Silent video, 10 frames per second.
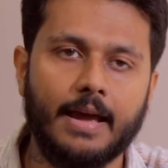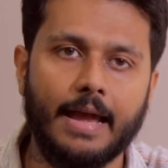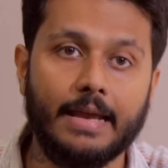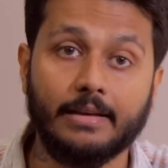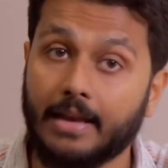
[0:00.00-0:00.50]

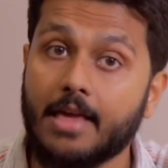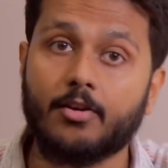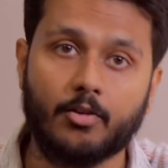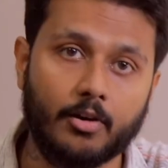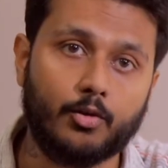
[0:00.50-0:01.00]
And
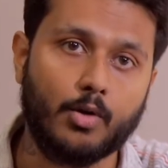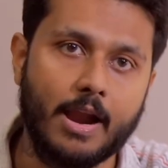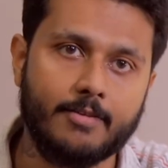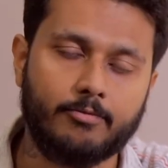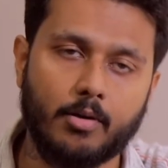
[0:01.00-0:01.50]
later, a
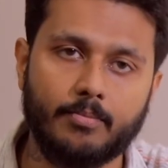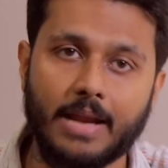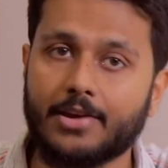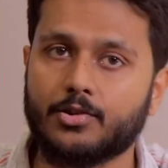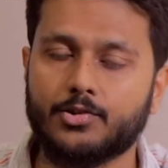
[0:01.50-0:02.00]
grant from
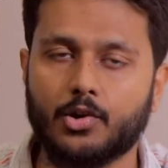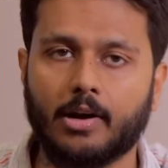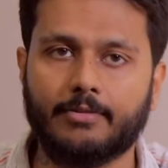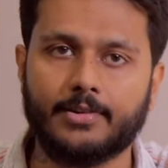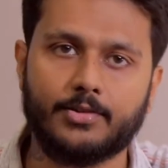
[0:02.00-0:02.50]
National
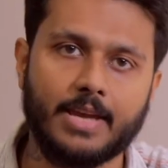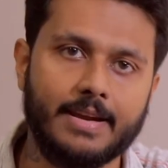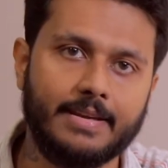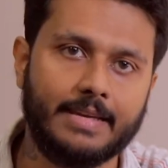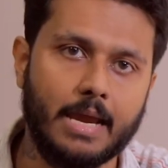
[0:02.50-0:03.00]
Geographic
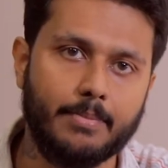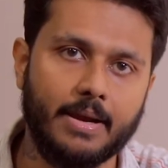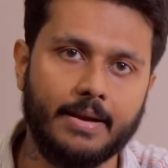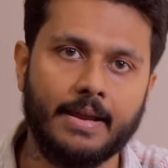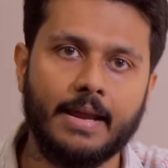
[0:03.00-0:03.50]
Society came
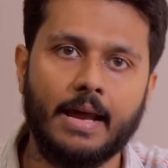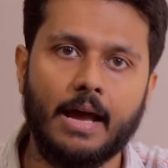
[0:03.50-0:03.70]
in,